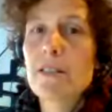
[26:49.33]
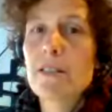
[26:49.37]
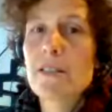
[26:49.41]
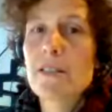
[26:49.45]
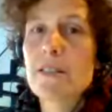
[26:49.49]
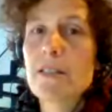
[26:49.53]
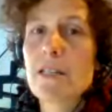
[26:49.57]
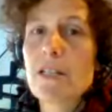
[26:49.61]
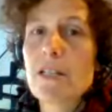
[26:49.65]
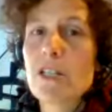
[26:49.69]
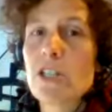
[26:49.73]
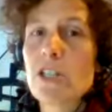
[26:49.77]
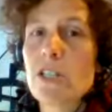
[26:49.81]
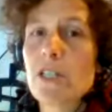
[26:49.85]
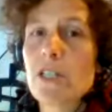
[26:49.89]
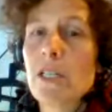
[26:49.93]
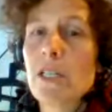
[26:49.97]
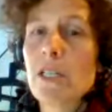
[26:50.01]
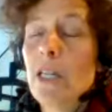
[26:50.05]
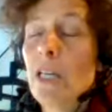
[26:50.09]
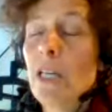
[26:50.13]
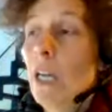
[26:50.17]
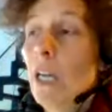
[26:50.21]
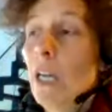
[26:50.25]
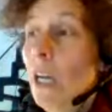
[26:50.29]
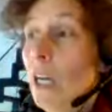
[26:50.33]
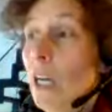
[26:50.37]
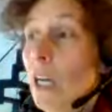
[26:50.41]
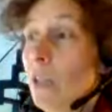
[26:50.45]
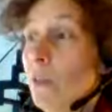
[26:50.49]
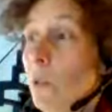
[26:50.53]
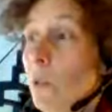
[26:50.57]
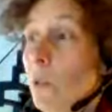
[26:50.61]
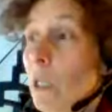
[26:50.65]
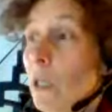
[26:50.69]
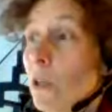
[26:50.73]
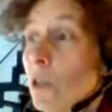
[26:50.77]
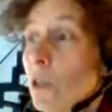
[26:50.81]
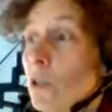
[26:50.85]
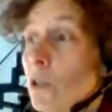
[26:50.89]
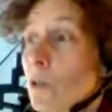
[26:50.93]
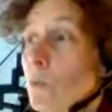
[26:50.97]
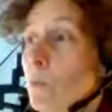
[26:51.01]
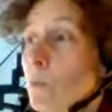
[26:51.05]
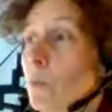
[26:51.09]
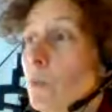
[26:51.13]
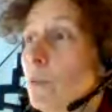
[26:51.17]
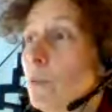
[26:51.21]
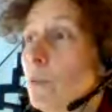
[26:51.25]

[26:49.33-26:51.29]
session, and we hope